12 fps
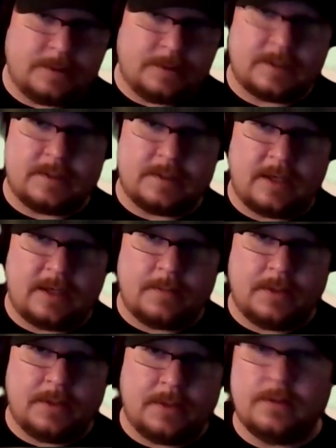it's going to take him a
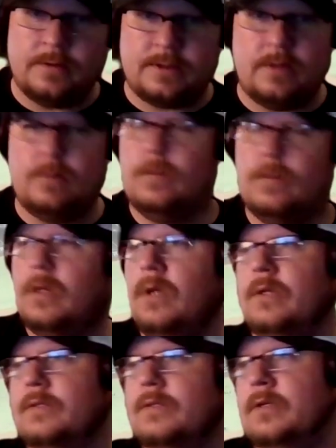year or so
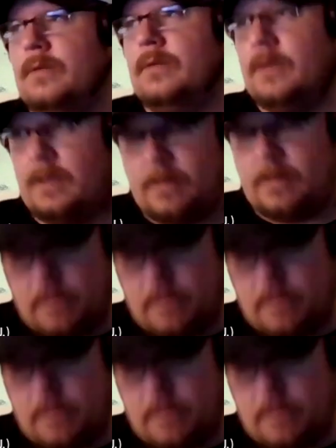to